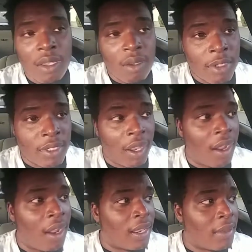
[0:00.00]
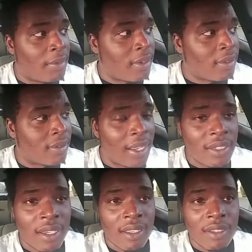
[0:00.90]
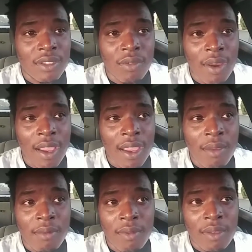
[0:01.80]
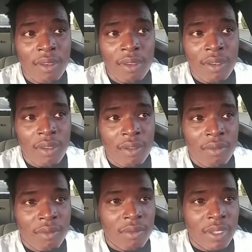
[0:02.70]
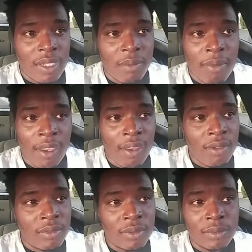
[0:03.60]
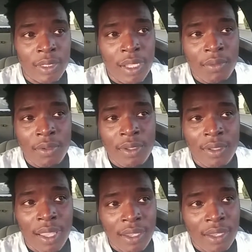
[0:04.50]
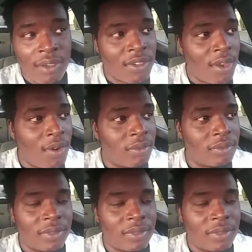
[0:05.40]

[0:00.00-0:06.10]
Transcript: But y'all holler at me, like, share, subscribe hit the bell, whatever. You like it, you don't.